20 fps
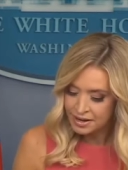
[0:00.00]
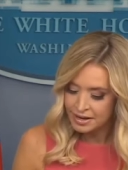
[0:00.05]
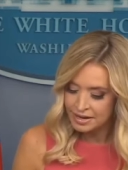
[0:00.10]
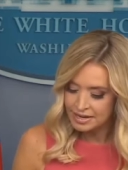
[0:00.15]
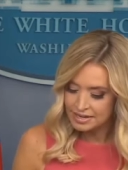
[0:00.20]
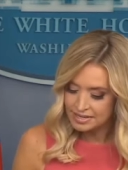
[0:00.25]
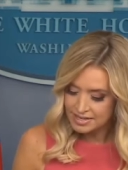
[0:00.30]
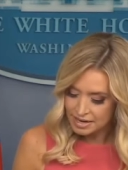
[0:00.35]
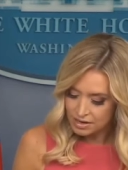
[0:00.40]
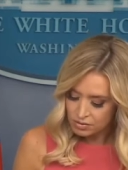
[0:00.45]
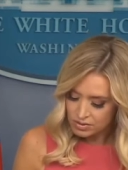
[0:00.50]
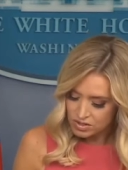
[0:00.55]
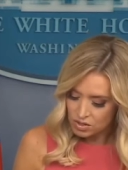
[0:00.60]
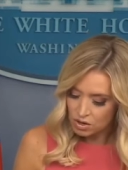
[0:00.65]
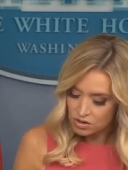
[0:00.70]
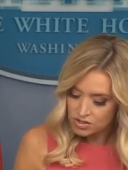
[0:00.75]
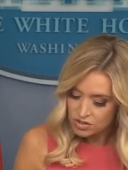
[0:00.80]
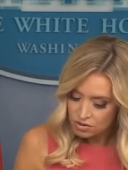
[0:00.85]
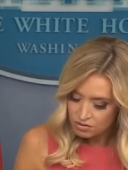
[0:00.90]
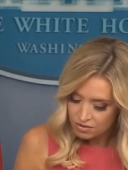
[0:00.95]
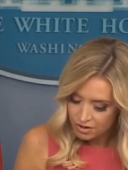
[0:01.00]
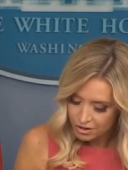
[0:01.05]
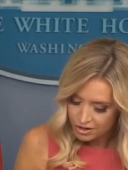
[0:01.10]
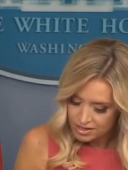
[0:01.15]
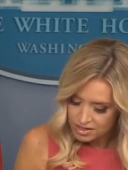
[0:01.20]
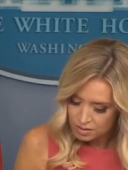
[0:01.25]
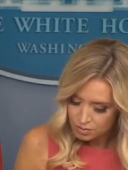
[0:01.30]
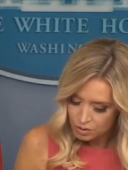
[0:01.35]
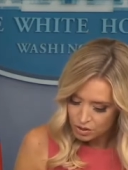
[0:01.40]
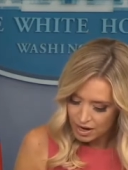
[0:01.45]
He said it was also very
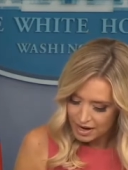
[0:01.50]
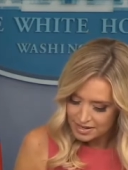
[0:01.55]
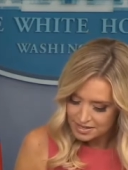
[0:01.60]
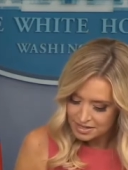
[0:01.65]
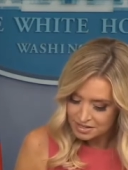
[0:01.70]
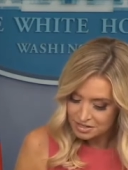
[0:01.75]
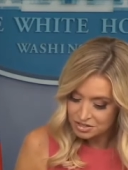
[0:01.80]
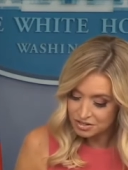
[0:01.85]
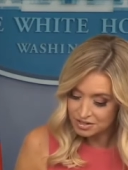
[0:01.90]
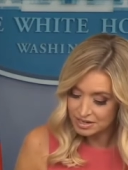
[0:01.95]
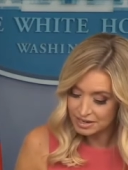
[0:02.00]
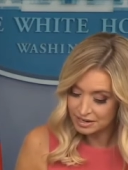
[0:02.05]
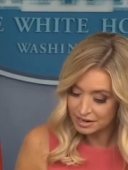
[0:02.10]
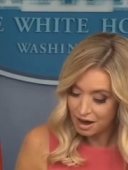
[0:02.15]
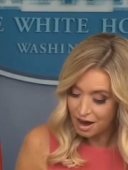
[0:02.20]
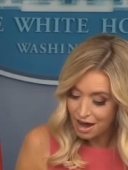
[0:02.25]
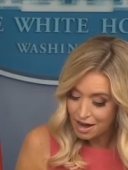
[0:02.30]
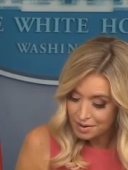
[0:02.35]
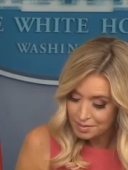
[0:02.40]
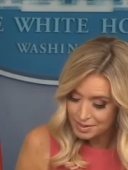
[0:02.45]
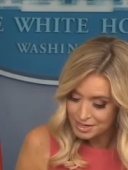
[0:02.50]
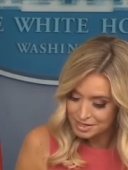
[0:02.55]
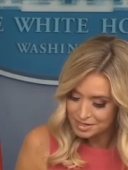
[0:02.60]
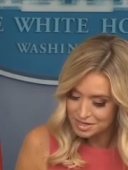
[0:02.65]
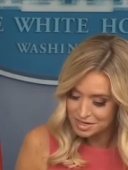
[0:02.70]
surprising to the economists.